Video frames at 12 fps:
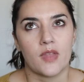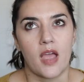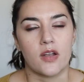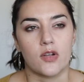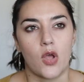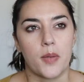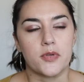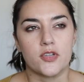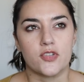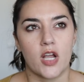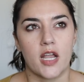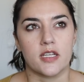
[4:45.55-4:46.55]
I don't know, I'm
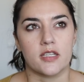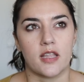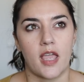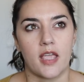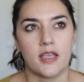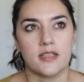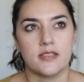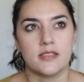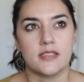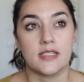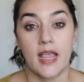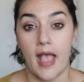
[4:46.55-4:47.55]
just trying to like
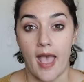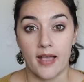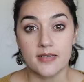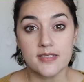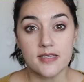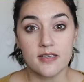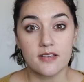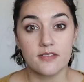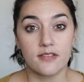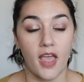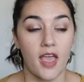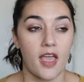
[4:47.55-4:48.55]
stay
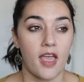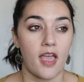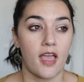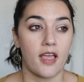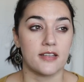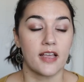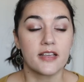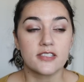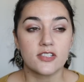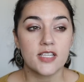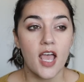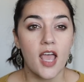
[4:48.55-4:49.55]
active and
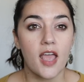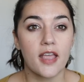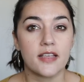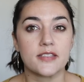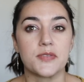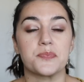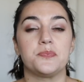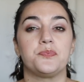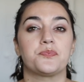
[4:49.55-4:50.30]
exercise